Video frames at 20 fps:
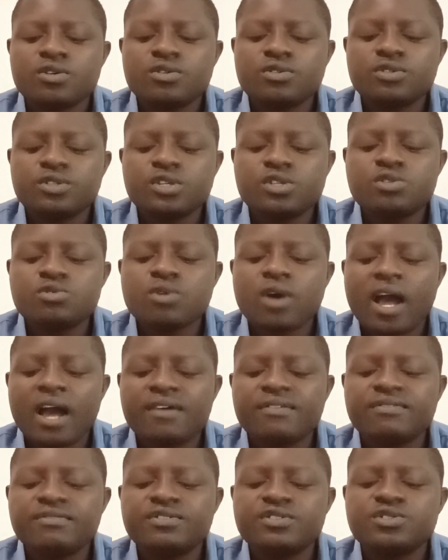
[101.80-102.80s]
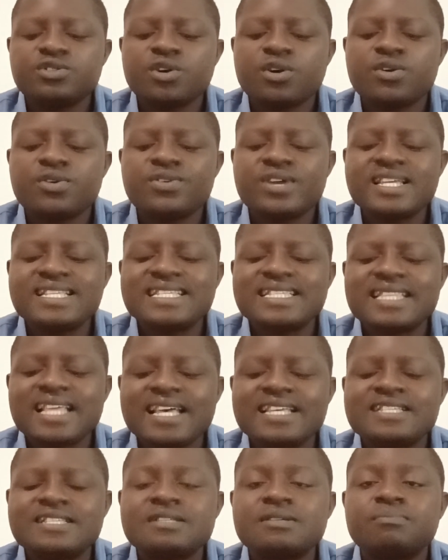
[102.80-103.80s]
You need to have your
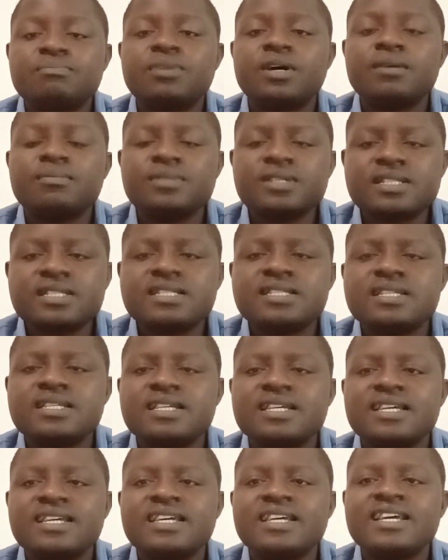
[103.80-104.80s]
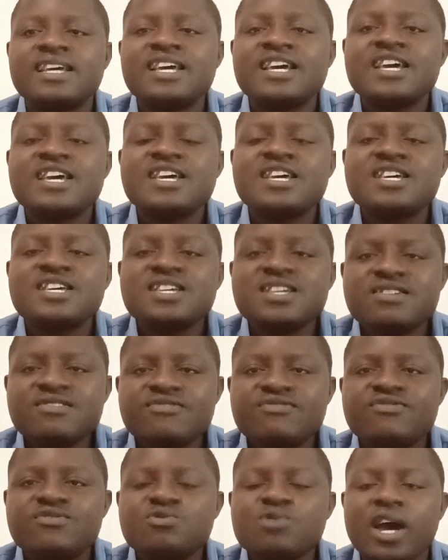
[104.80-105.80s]
residence permit
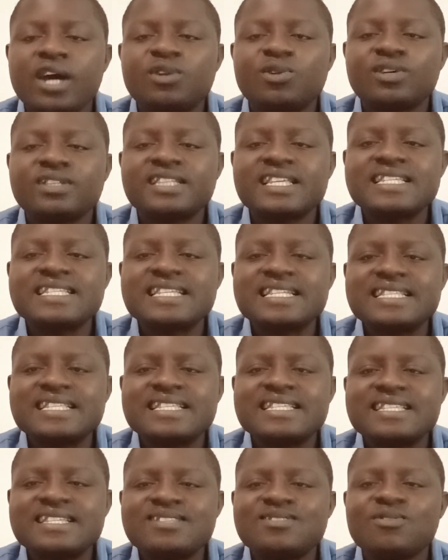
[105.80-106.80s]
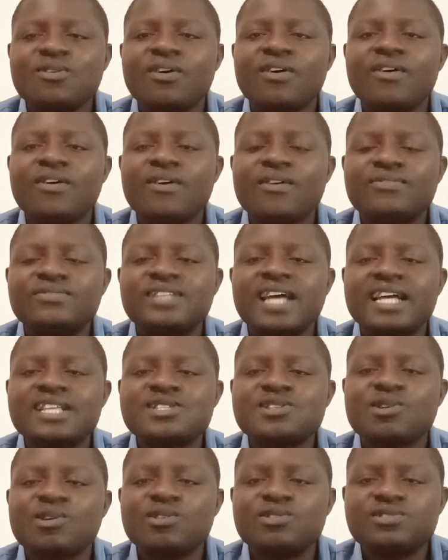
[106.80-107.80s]
if you are not a citizen of
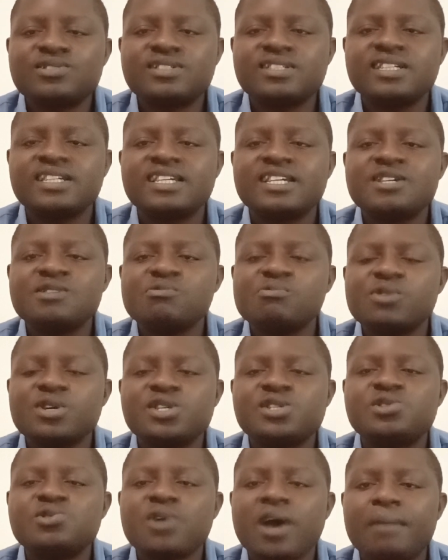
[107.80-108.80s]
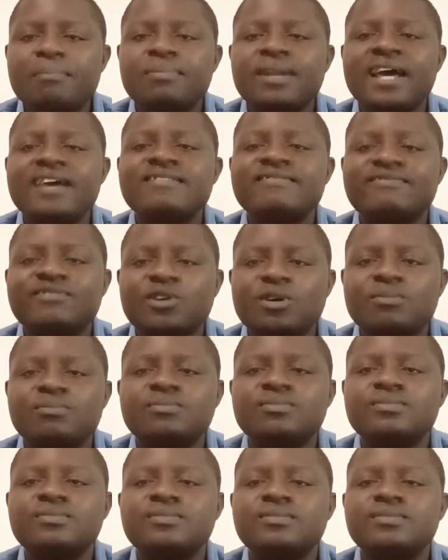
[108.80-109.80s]
that country in which you are applying
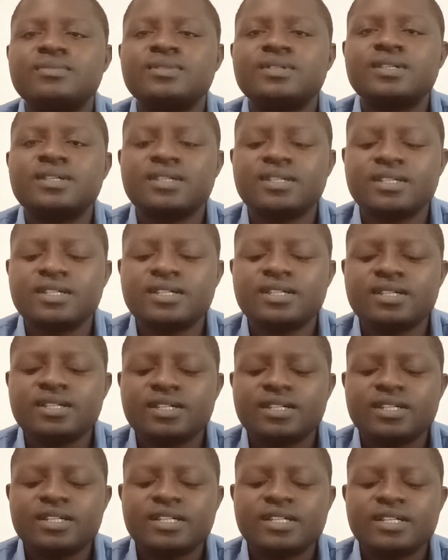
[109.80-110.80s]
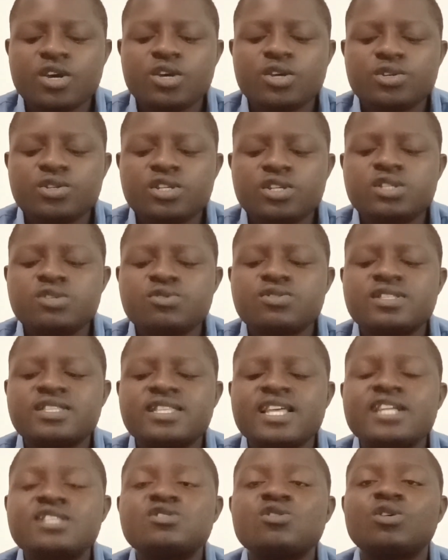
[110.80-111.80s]
from. You need to
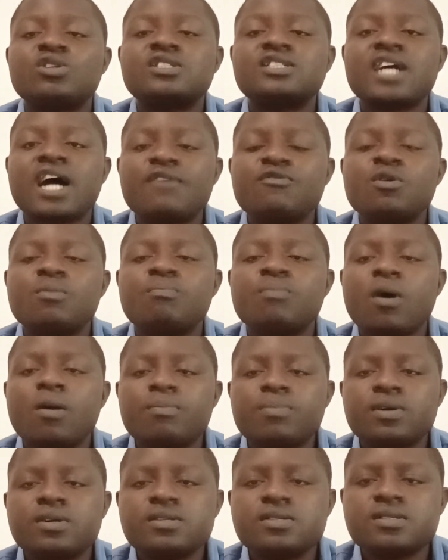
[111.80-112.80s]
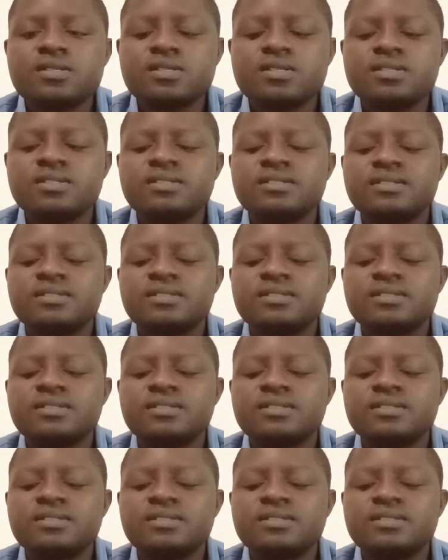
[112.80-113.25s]
state your travel purpose.